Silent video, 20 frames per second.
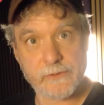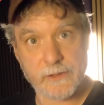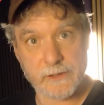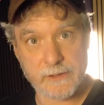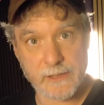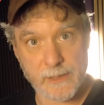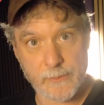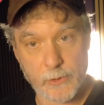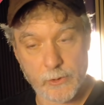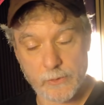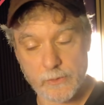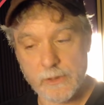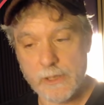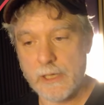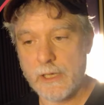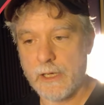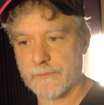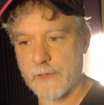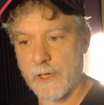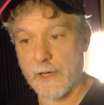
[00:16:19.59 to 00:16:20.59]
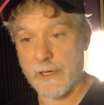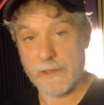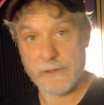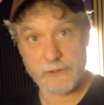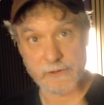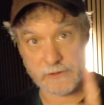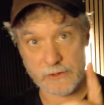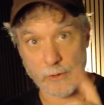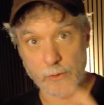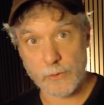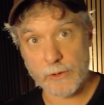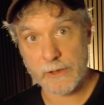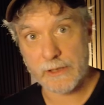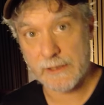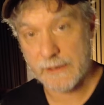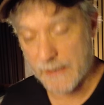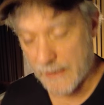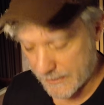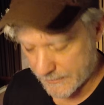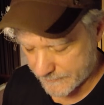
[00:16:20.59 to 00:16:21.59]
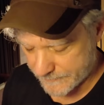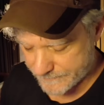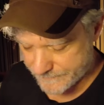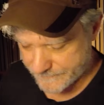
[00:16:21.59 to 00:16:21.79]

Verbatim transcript: the demo. All right, let's go look at that.